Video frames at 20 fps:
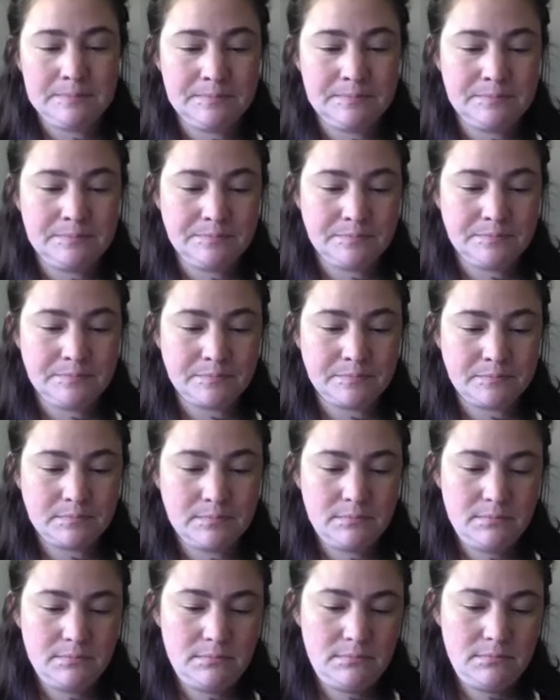
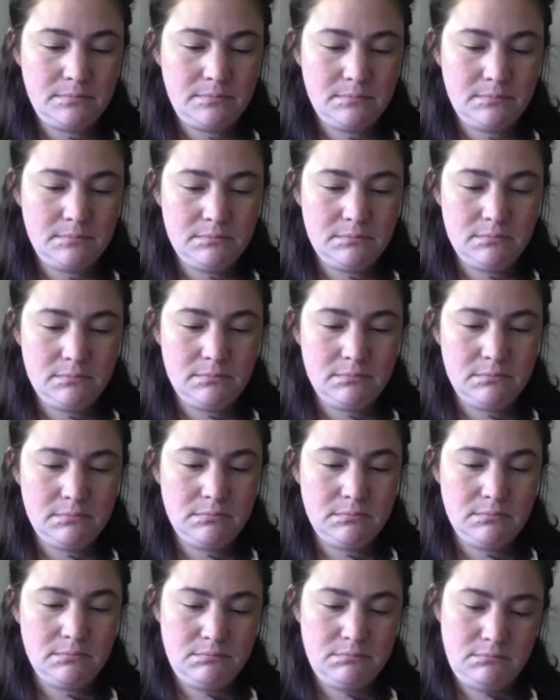
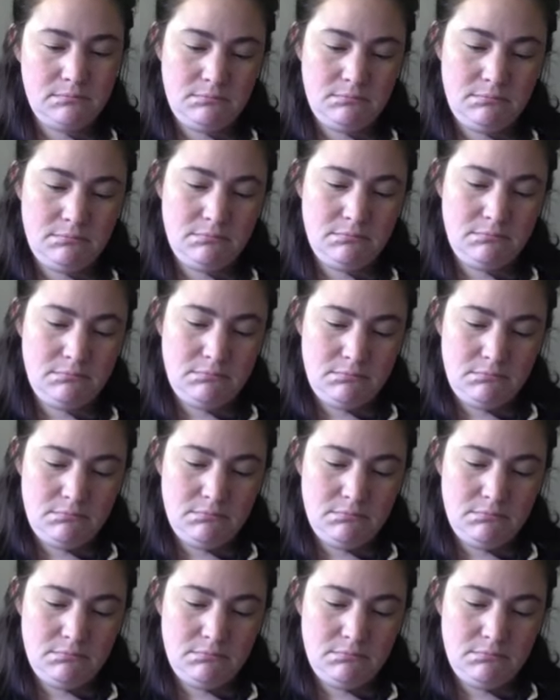[no speech]